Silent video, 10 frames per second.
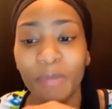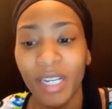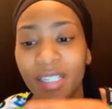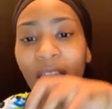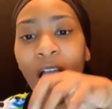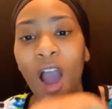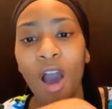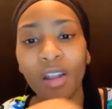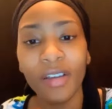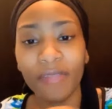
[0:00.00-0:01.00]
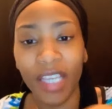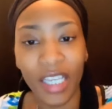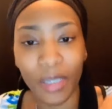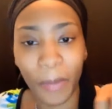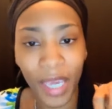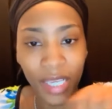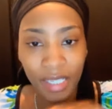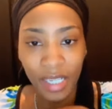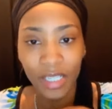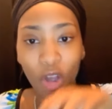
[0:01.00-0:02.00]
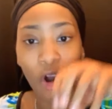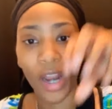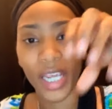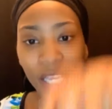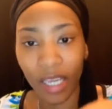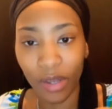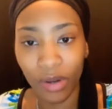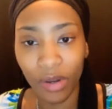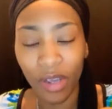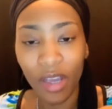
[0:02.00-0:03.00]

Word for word: but it's like all of these pieces are here